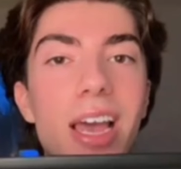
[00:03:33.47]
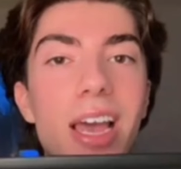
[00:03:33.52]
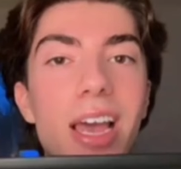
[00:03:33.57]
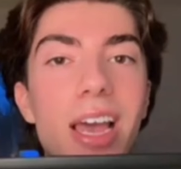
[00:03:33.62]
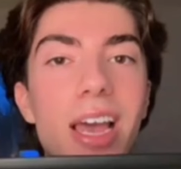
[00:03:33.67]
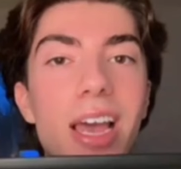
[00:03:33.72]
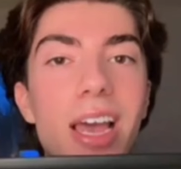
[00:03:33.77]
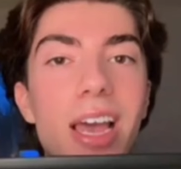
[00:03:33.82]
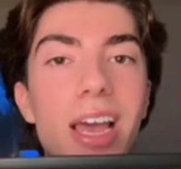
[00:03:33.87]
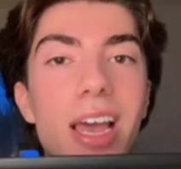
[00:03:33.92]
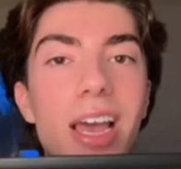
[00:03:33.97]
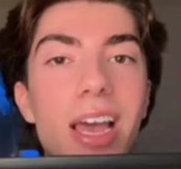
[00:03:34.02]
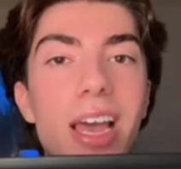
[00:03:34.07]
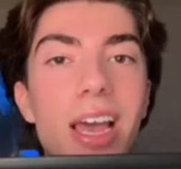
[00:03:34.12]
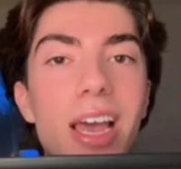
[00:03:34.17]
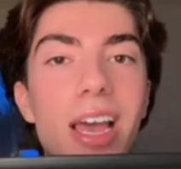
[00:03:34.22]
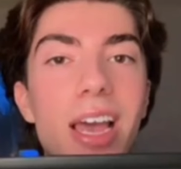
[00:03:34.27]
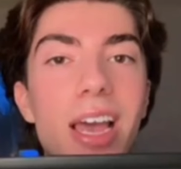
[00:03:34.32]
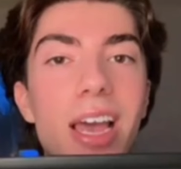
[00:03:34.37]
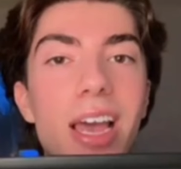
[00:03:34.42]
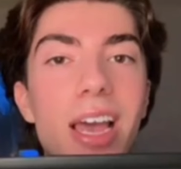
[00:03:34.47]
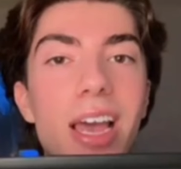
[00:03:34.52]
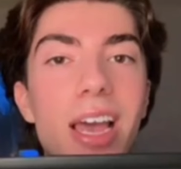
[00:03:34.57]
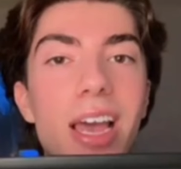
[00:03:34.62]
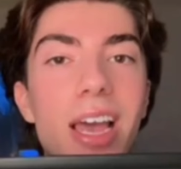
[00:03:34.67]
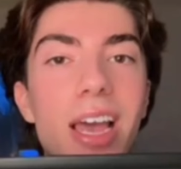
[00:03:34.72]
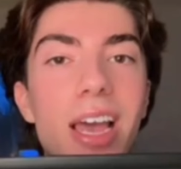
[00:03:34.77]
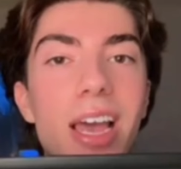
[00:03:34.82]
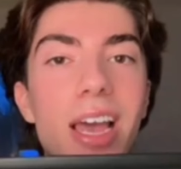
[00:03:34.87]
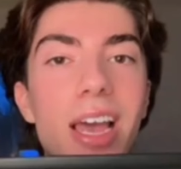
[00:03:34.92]

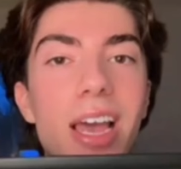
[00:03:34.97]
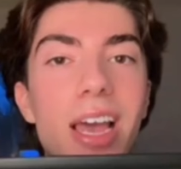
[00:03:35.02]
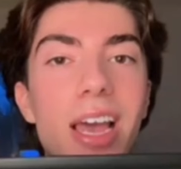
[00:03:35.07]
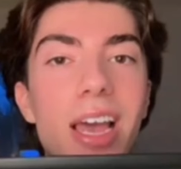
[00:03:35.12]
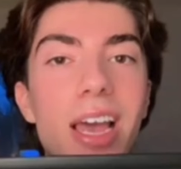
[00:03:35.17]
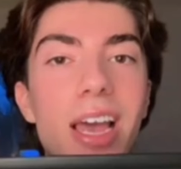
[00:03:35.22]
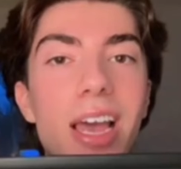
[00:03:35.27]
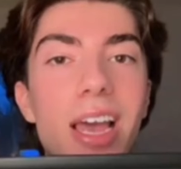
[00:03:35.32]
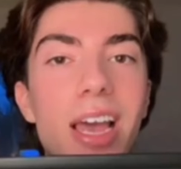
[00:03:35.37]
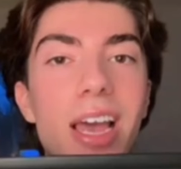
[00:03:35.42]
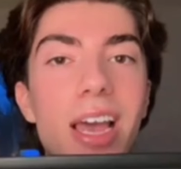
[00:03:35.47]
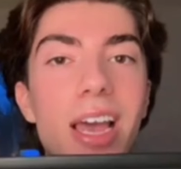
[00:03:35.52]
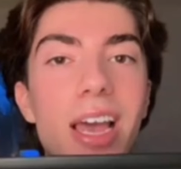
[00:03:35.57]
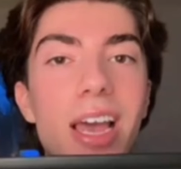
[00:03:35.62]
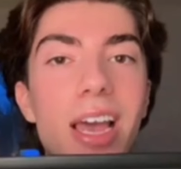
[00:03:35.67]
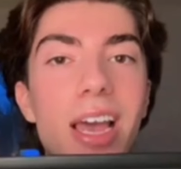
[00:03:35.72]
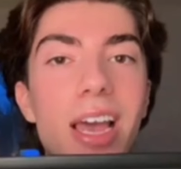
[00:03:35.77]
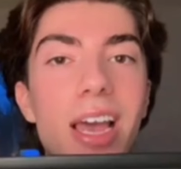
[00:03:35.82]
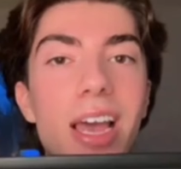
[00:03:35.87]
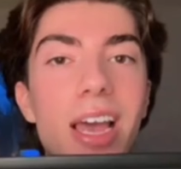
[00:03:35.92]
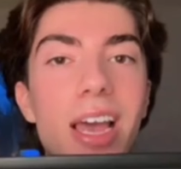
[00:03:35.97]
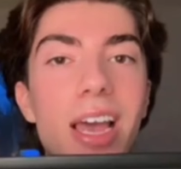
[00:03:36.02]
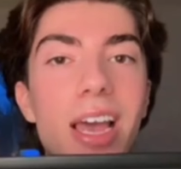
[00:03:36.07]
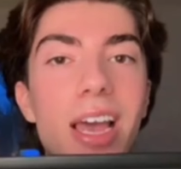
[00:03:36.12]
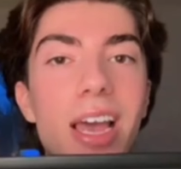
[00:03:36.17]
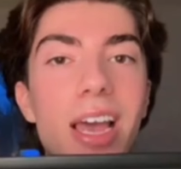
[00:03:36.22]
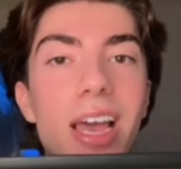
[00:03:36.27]
No words are spoken by the person on screen.